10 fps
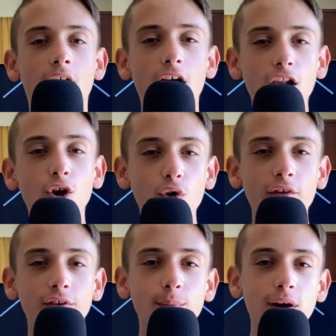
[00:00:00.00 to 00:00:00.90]
Hello
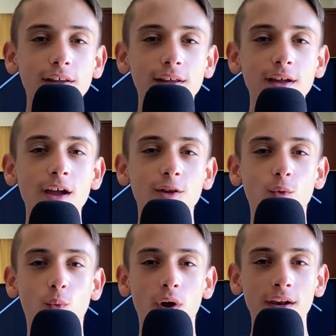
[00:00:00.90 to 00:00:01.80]
everybody
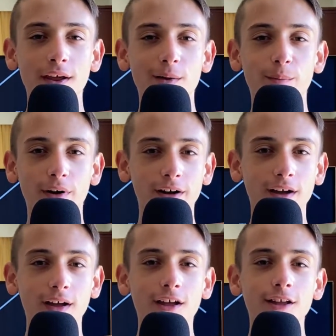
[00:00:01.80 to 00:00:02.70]
and welcome
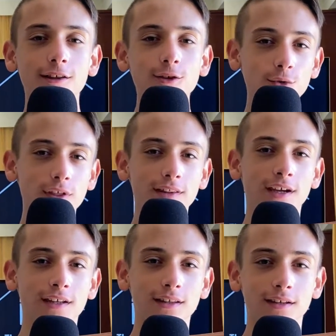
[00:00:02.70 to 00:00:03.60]
back to the
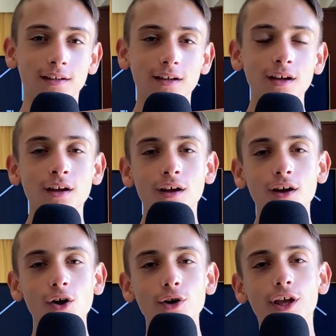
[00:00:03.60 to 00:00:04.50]
Tech Team.
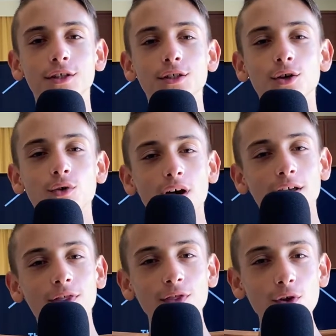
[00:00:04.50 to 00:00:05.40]
Okay, so
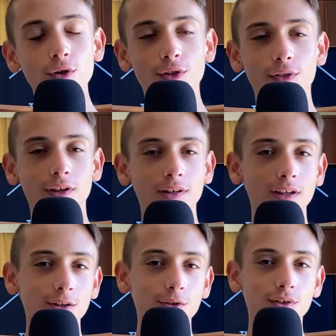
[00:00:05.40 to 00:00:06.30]
I thought that
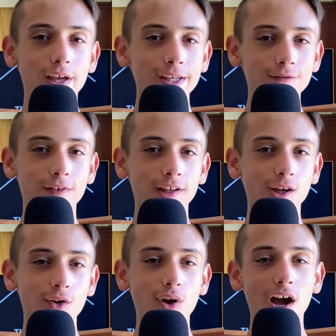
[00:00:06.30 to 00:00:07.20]
in today's
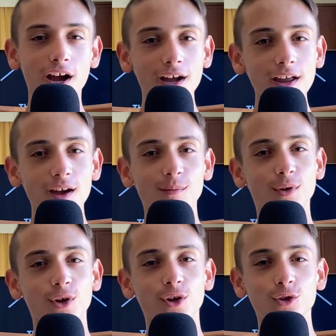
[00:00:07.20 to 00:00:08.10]
video I am
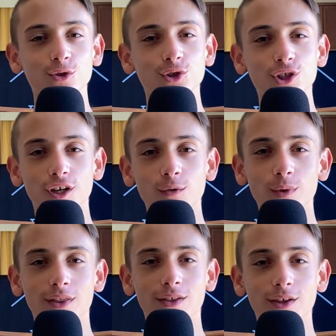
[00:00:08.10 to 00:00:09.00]
going to share
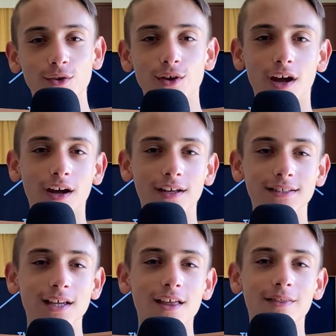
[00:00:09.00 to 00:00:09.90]
with you
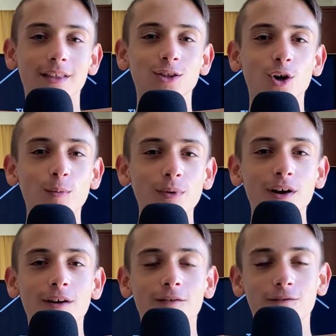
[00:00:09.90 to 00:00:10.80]
guys the top
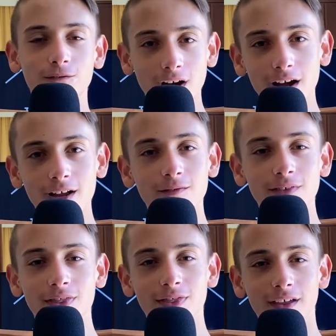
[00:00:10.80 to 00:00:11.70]

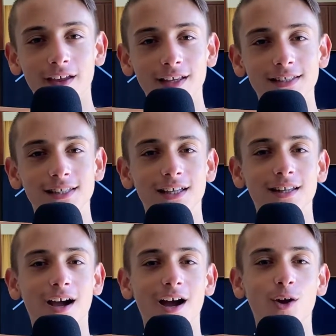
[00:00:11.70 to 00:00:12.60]
5 things
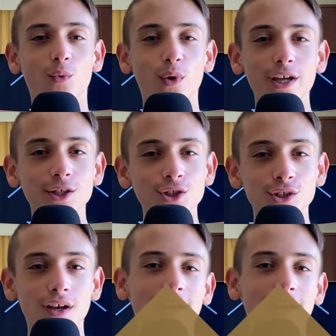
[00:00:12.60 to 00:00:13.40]
that I wish